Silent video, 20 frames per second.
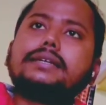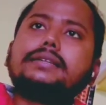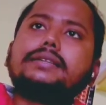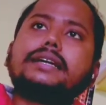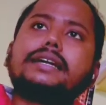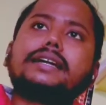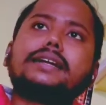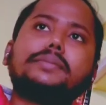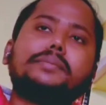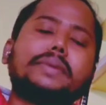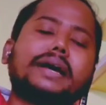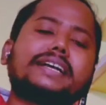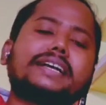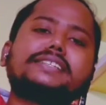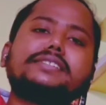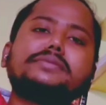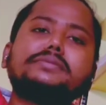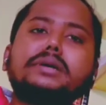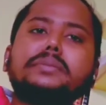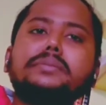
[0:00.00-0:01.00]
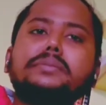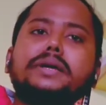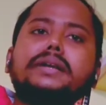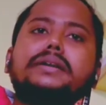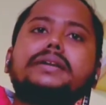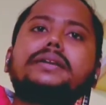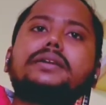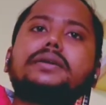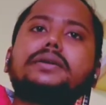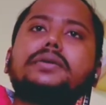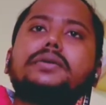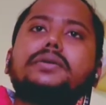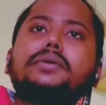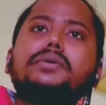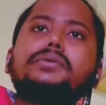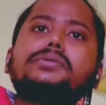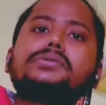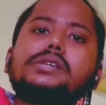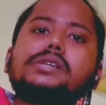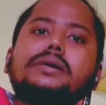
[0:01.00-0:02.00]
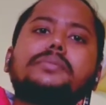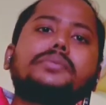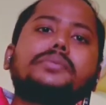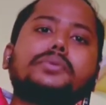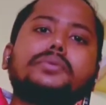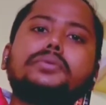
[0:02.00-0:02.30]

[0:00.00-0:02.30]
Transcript: that maximum it goes up